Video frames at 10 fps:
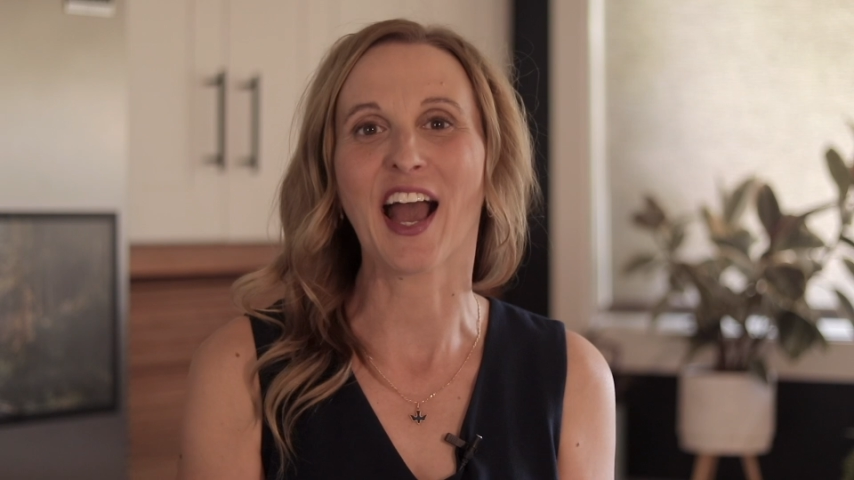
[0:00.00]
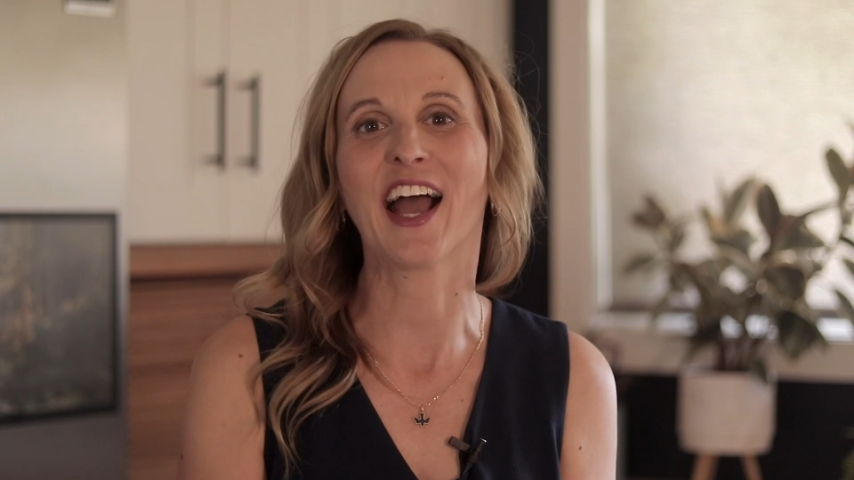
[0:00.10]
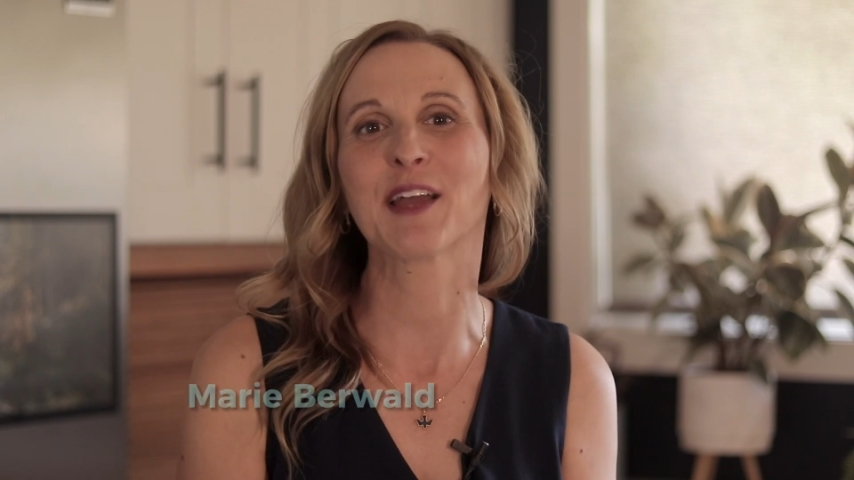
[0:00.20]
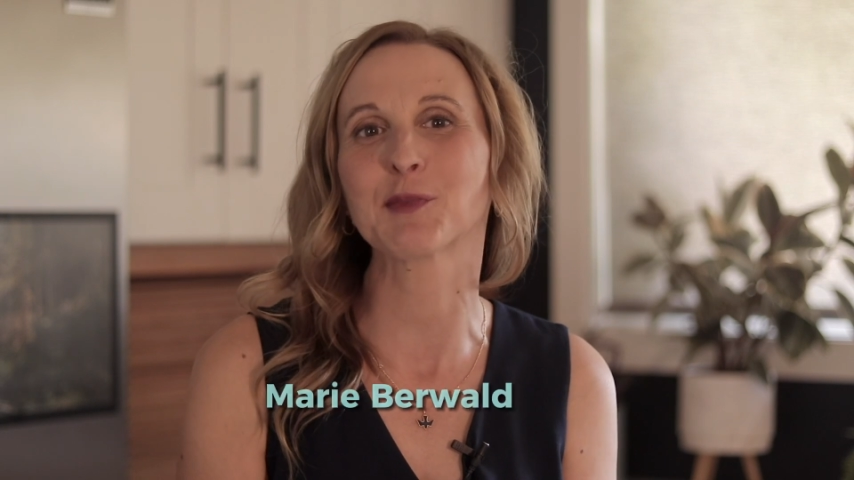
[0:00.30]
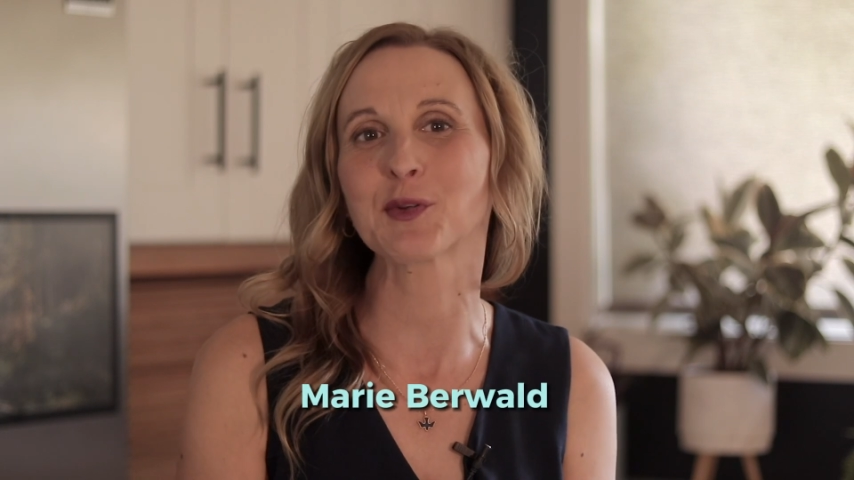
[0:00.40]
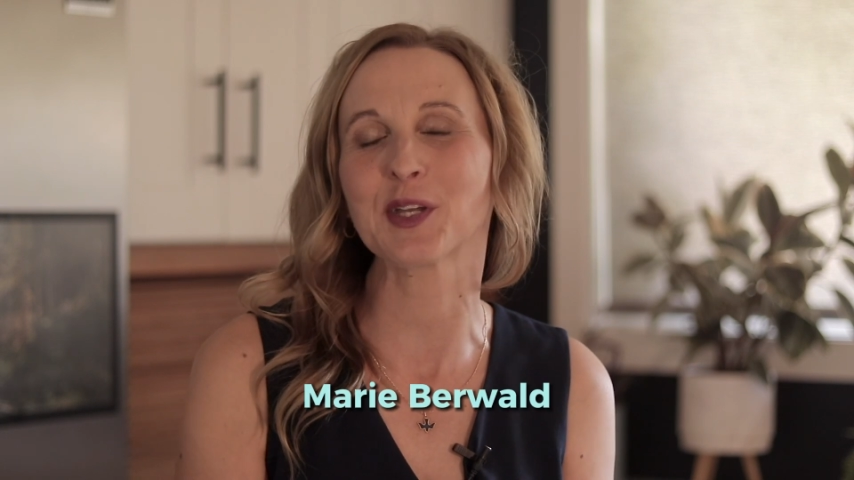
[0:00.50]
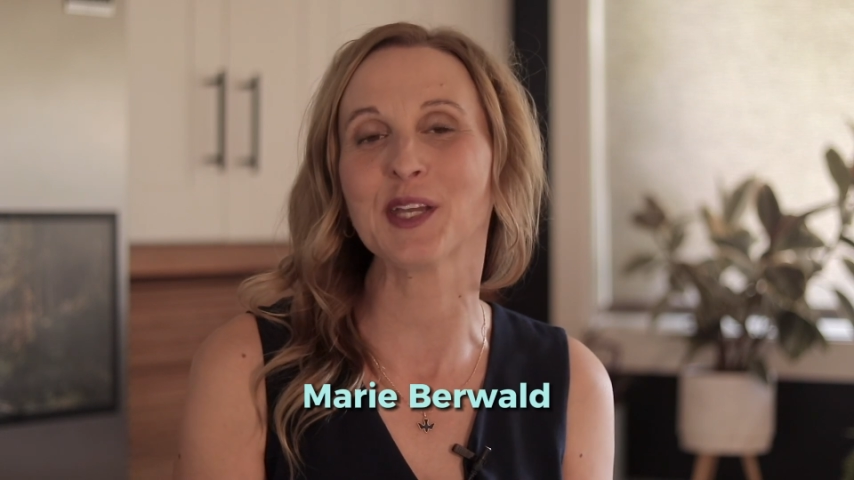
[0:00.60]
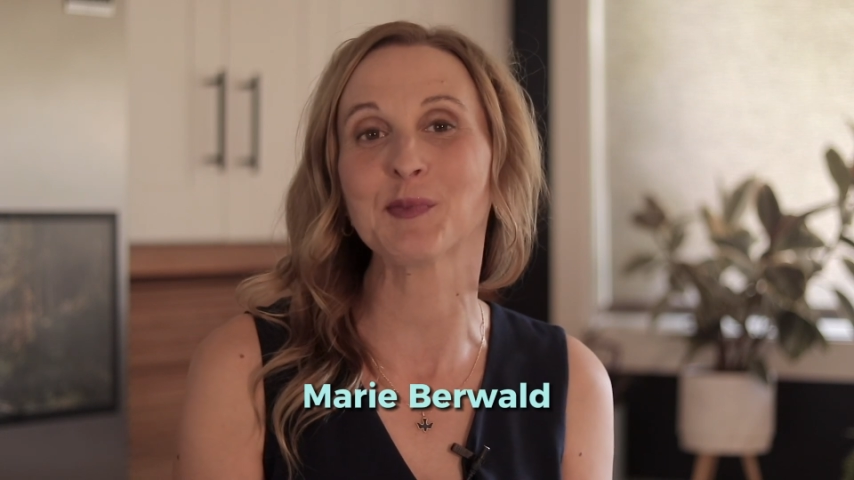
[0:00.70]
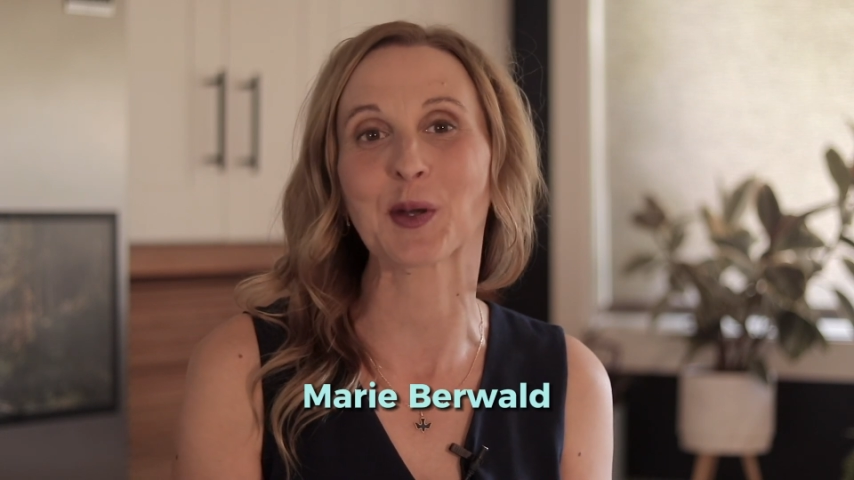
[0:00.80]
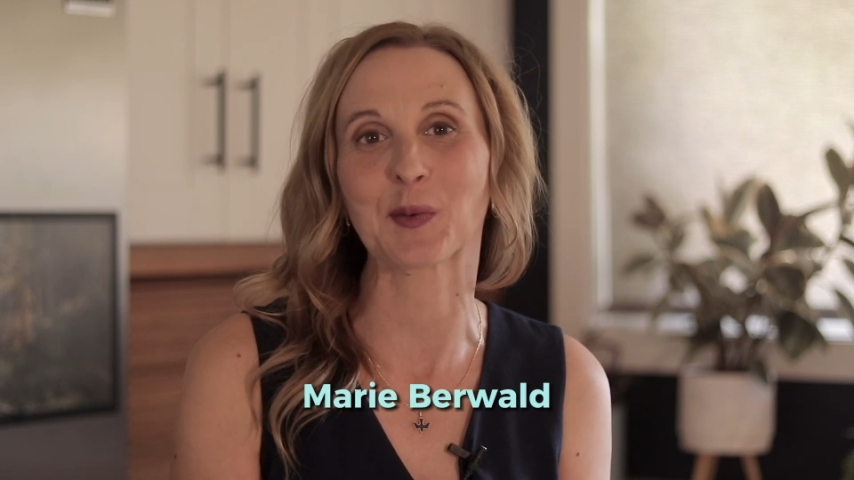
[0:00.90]
I'm
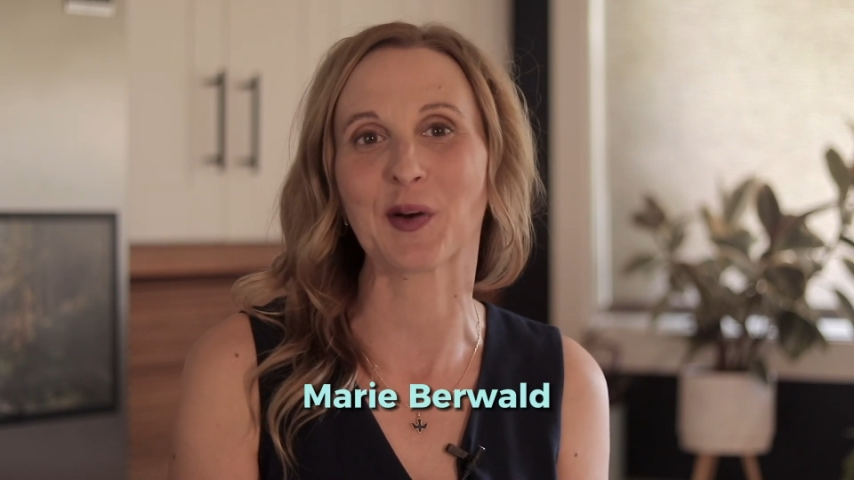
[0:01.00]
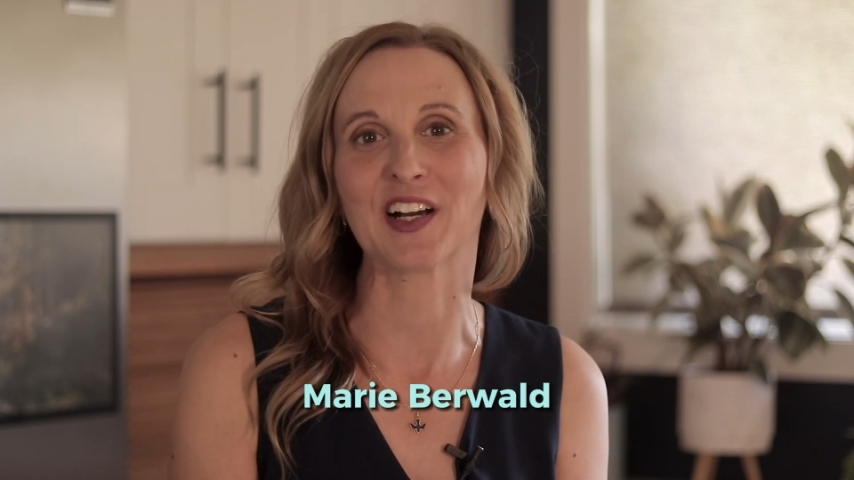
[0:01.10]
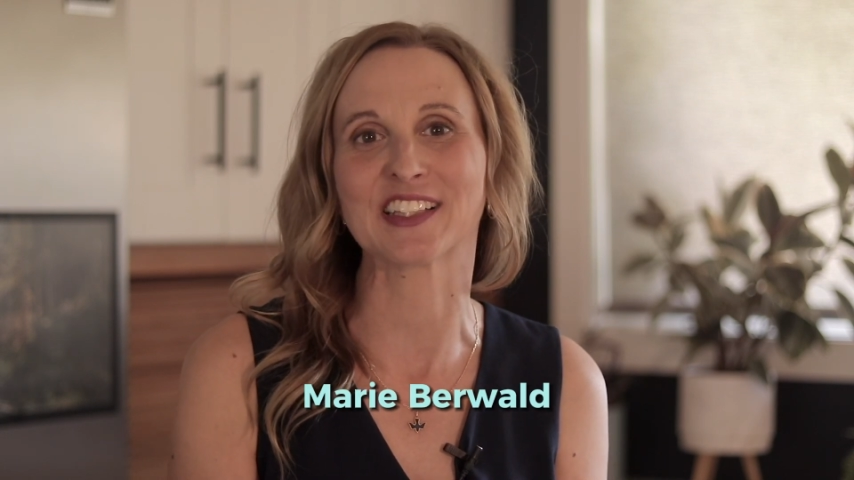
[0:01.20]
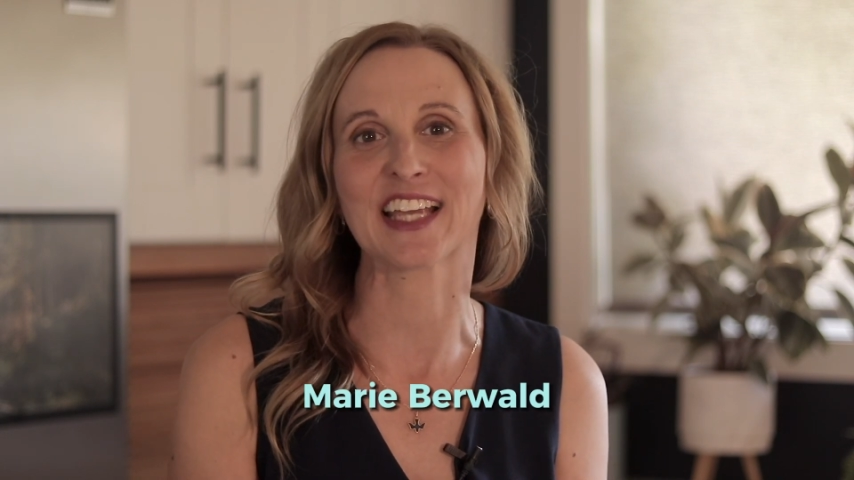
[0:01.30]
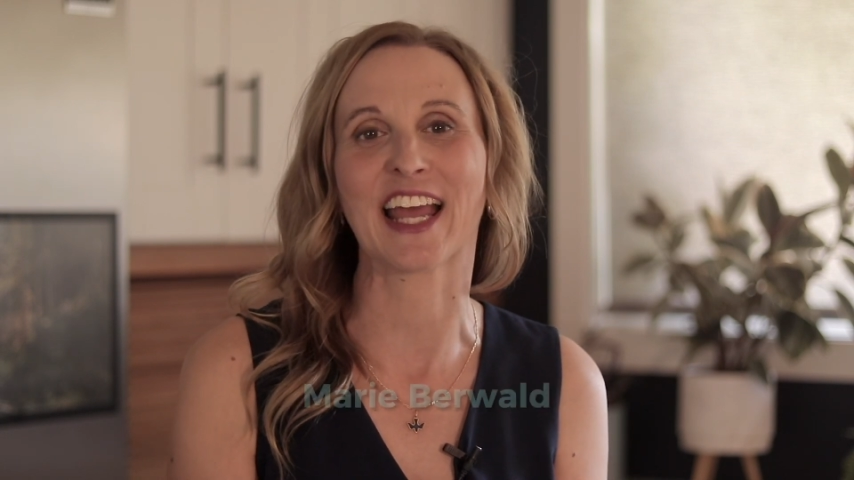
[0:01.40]
Marie Burwald,